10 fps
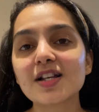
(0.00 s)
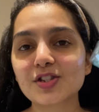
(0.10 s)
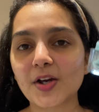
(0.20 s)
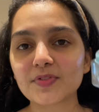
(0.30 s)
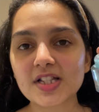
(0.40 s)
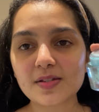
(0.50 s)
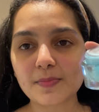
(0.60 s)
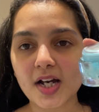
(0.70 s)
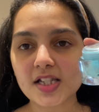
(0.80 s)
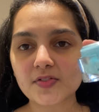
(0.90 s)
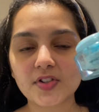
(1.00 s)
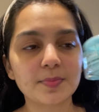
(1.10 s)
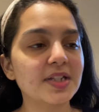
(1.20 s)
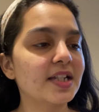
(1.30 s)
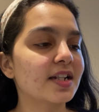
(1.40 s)
So I have this mask from
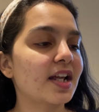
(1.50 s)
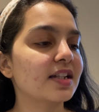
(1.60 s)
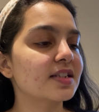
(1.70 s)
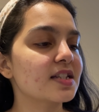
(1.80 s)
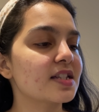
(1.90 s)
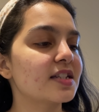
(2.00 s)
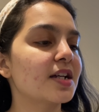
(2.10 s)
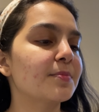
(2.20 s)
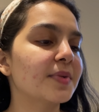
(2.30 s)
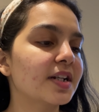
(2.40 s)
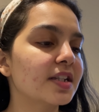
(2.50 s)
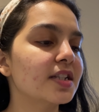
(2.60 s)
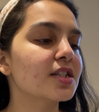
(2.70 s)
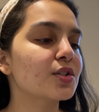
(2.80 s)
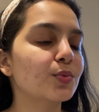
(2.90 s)
Eclat. This is their
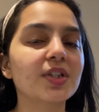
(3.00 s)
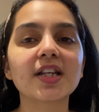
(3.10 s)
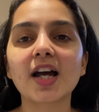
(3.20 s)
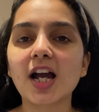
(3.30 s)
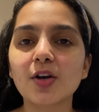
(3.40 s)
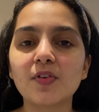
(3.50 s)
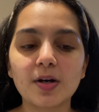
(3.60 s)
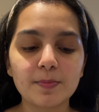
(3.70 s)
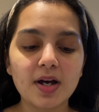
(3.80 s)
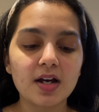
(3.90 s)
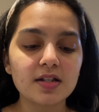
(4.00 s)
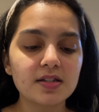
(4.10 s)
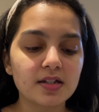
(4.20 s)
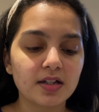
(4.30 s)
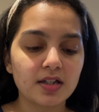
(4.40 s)
Marine Soothing Aqua Mask.